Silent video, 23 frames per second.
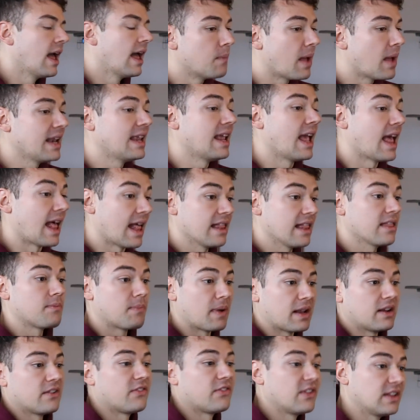many health
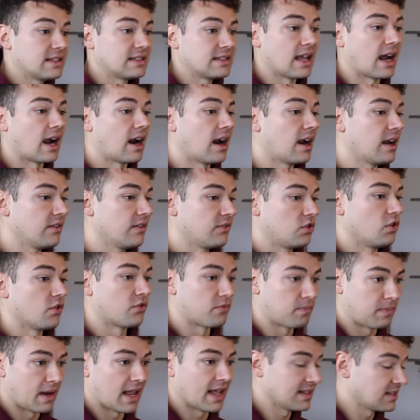benefits there are if you
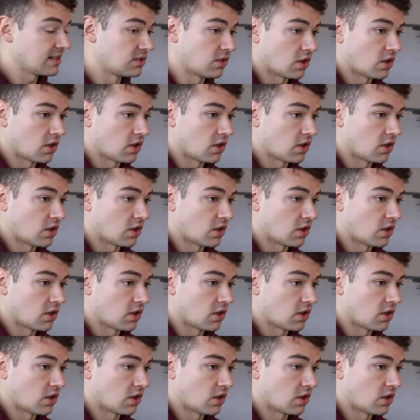have plants,